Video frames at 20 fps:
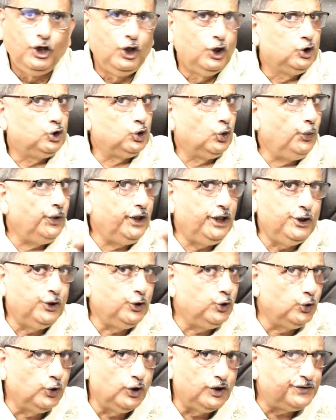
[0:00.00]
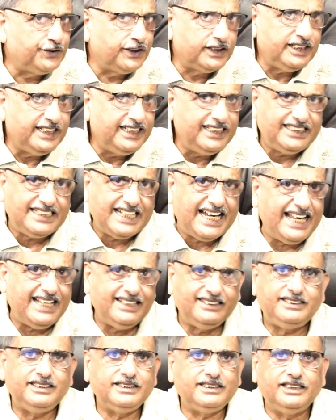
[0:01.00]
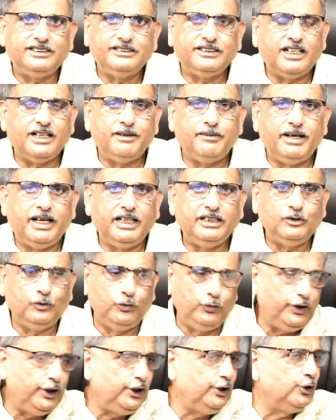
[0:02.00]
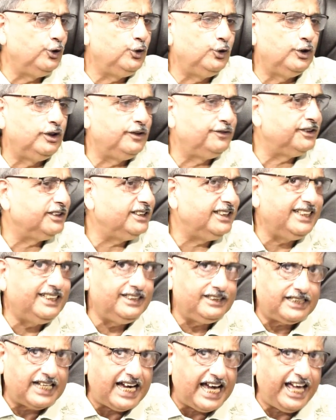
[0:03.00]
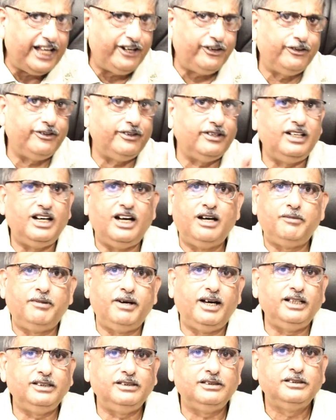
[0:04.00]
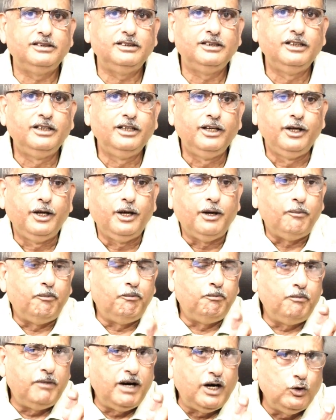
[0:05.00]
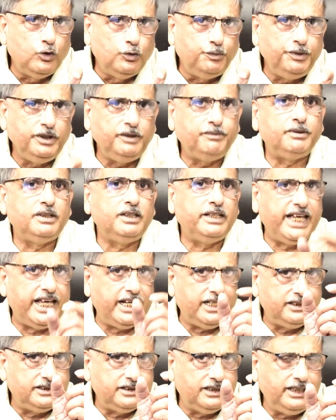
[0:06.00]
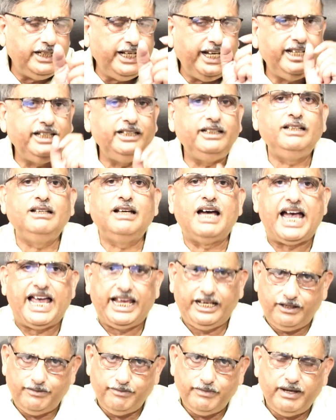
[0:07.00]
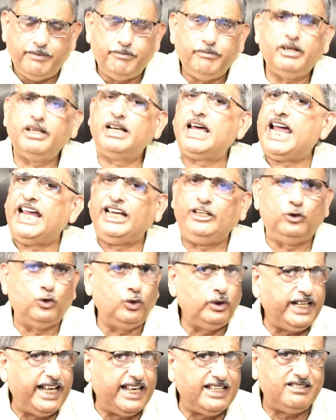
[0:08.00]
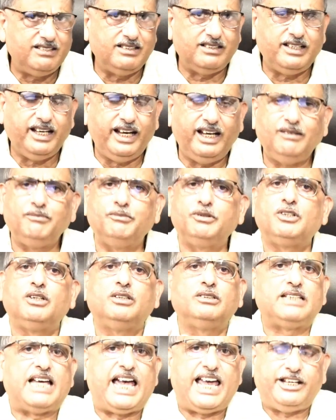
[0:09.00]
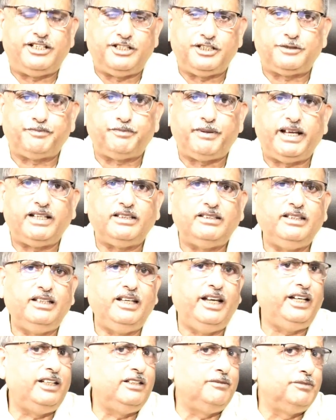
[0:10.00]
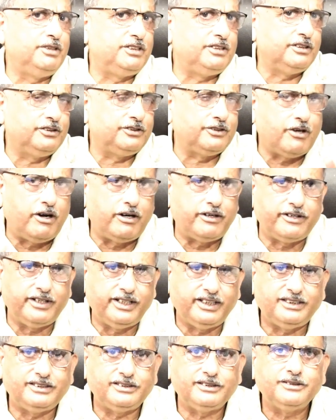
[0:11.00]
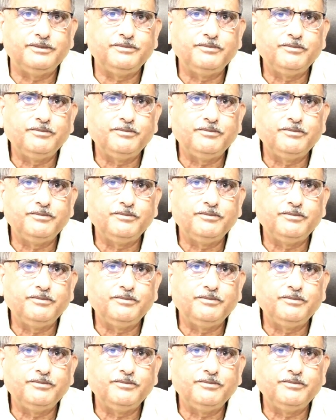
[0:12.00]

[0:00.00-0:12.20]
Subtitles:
So will you do it for the entire Sikandrabad? Will you do it for the entire Aurangabad? Mau people, there is a lady, I remember, I don't hesitate because I respect the lady, Mrs. Rodericks.